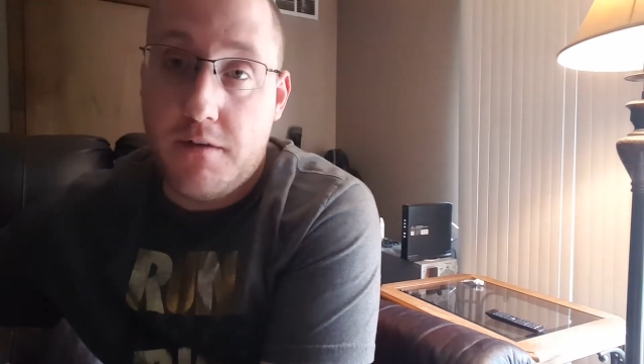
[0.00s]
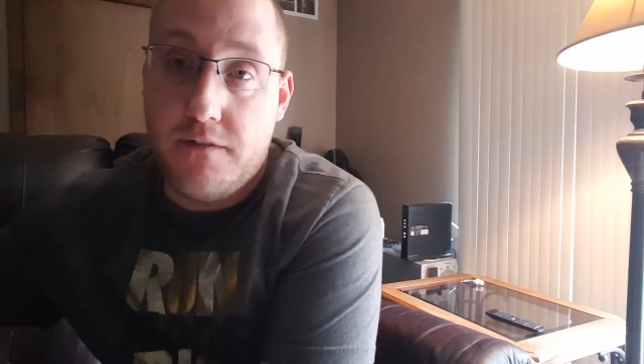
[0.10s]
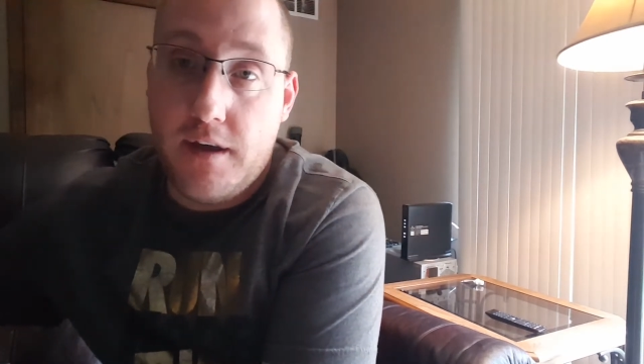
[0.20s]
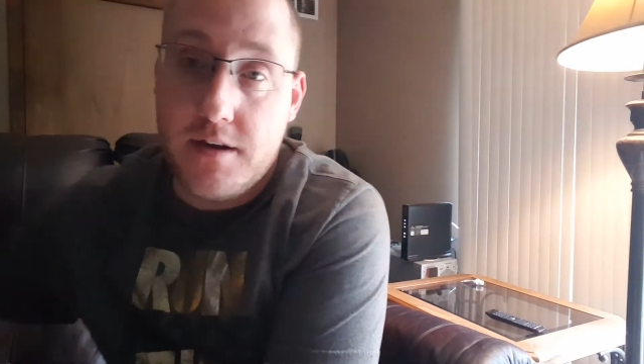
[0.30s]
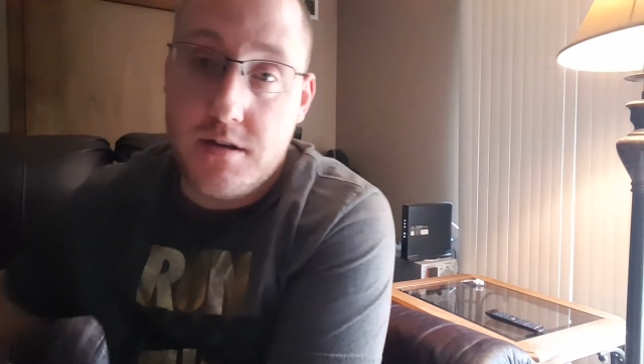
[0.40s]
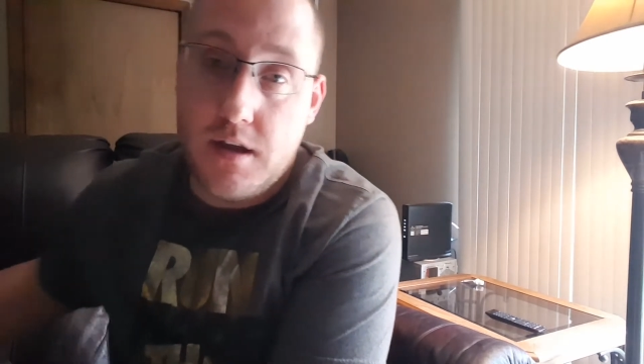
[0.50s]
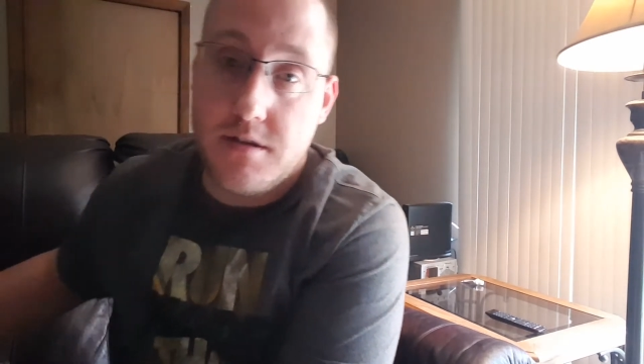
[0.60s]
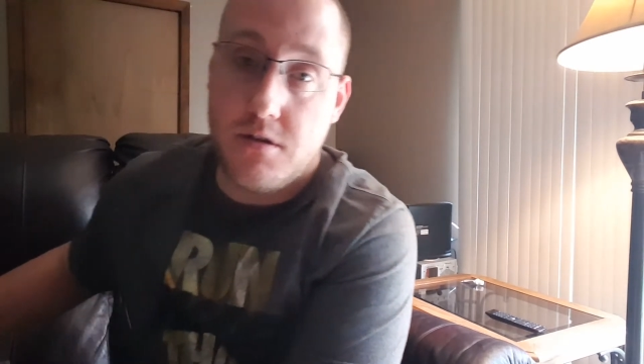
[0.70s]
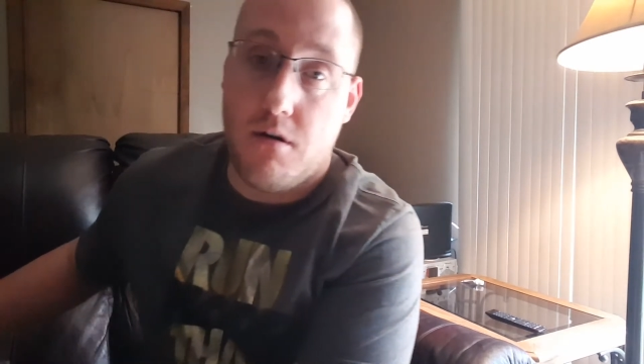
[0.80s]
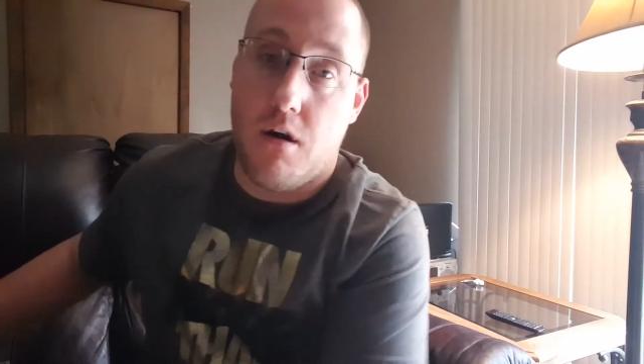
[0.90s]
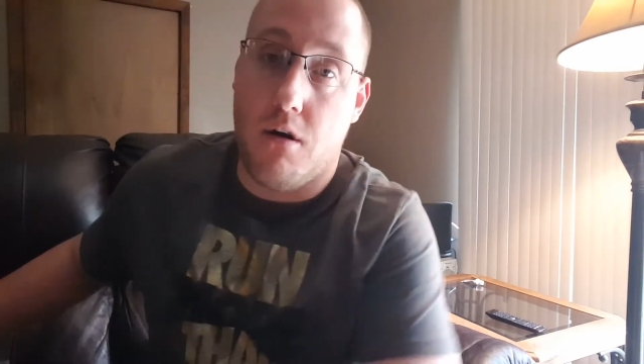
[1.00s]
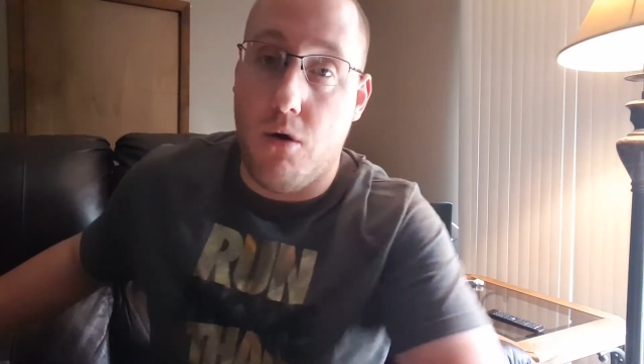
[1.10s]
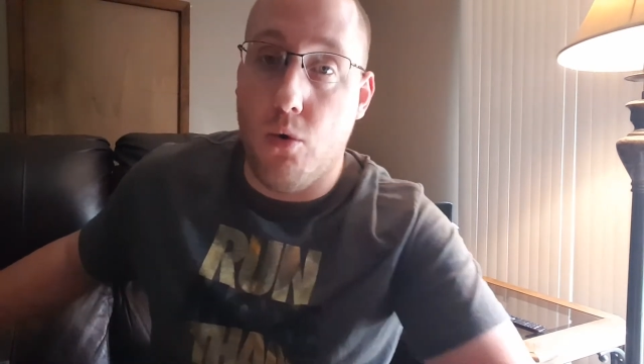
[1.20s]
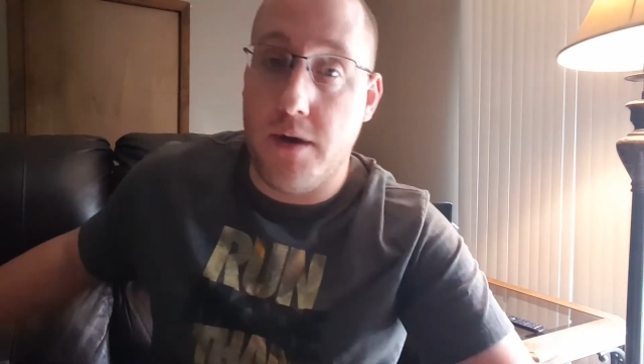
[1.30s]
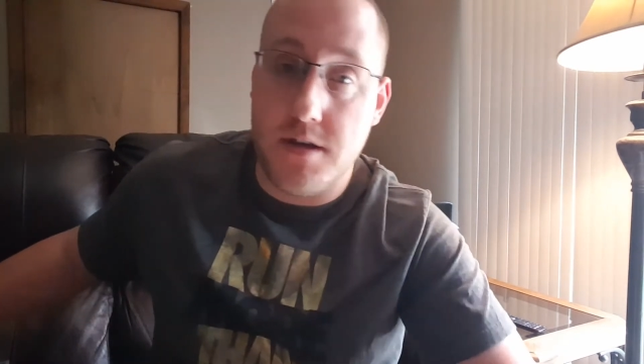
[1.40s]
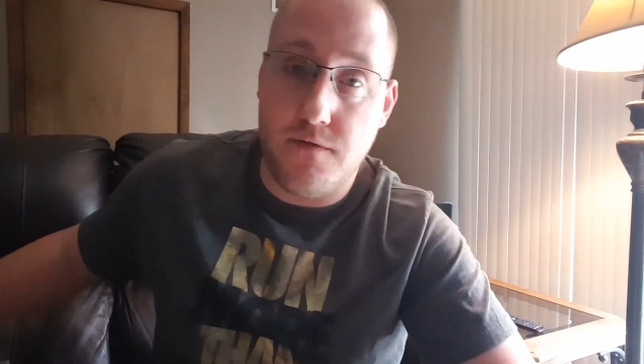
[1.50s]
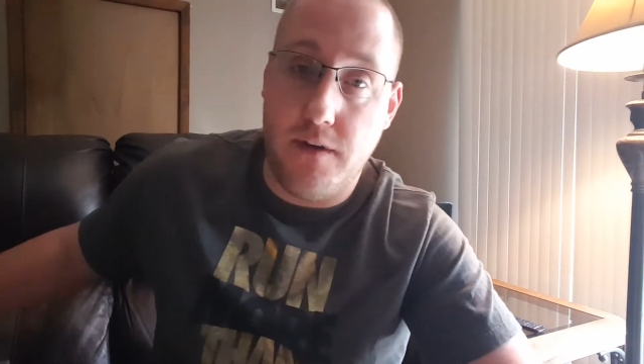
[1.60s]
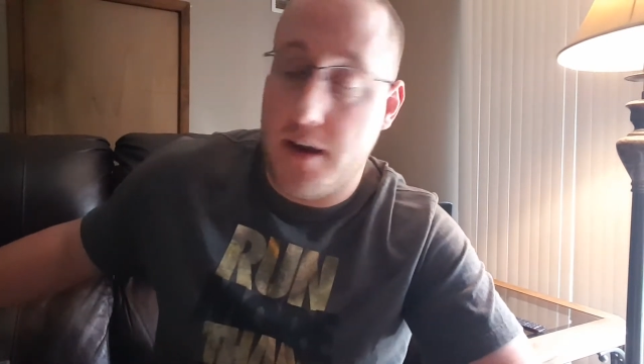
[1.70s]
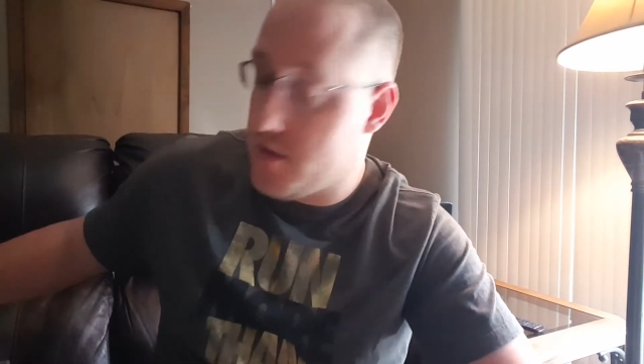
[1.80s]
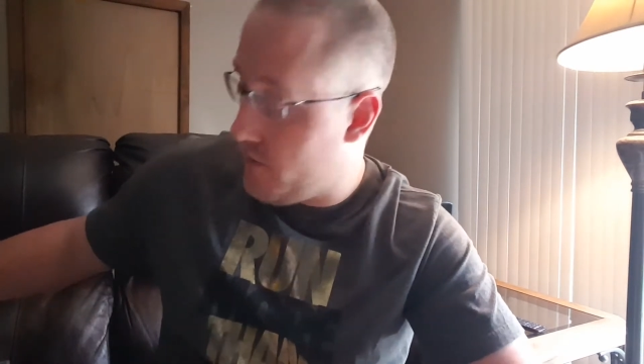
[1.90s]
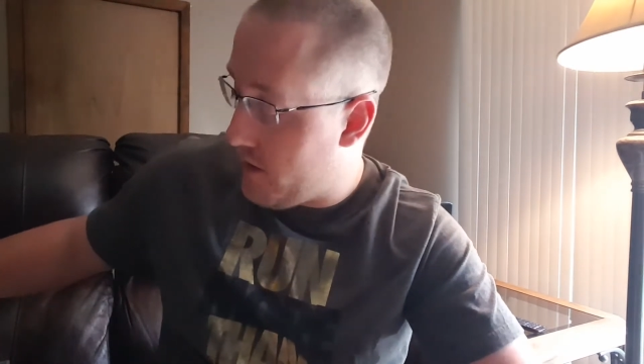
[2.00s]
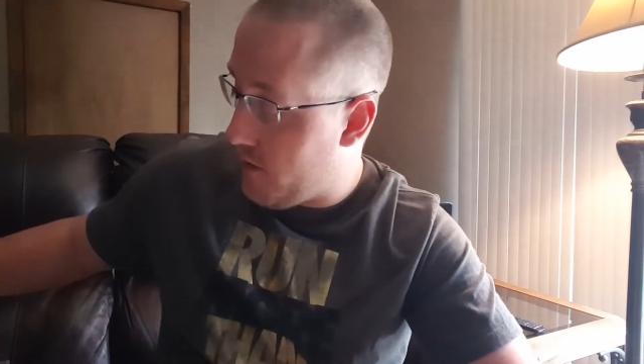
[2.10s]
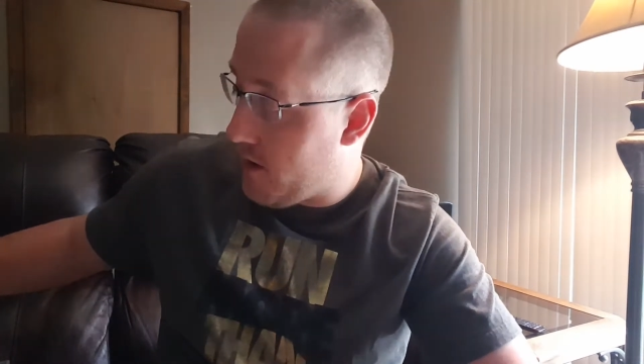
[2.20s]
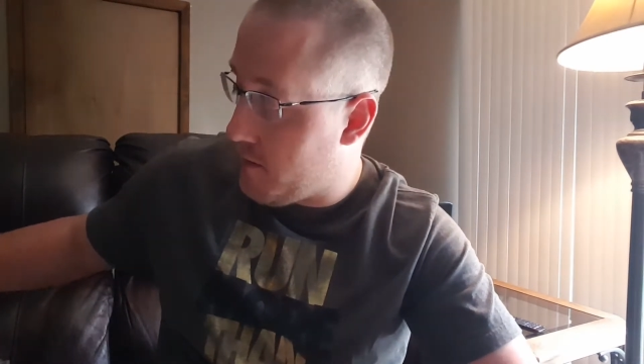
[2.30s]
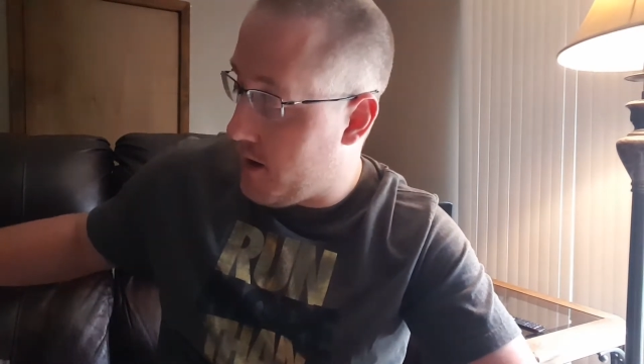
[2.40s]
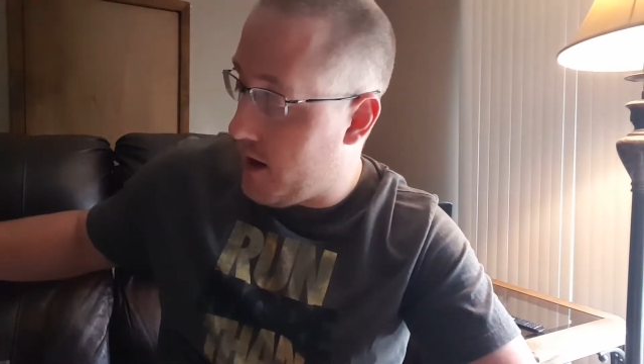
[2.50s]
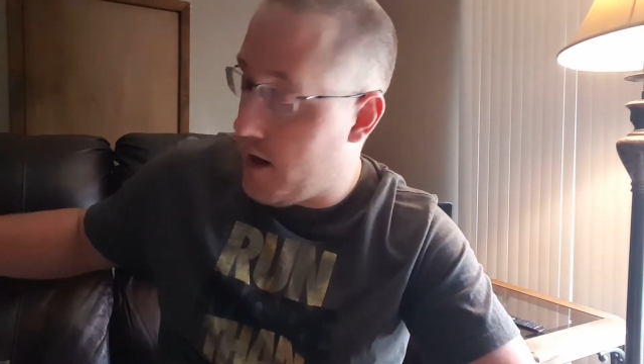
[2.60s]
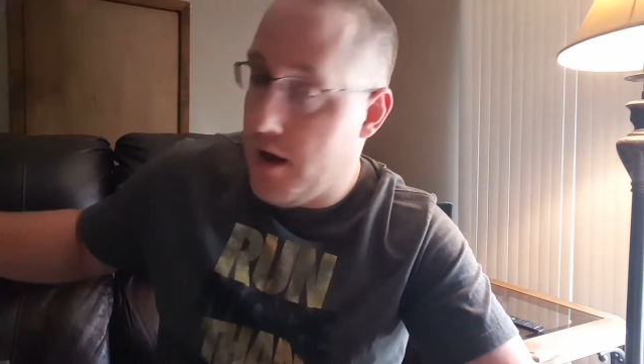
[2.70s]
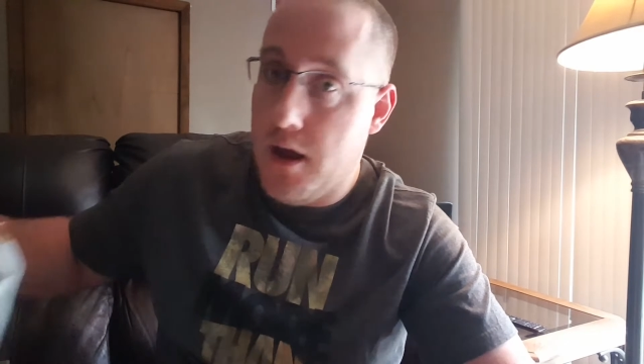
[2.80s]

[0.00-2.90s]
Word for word: be fakes, as there are always fakes of everything made.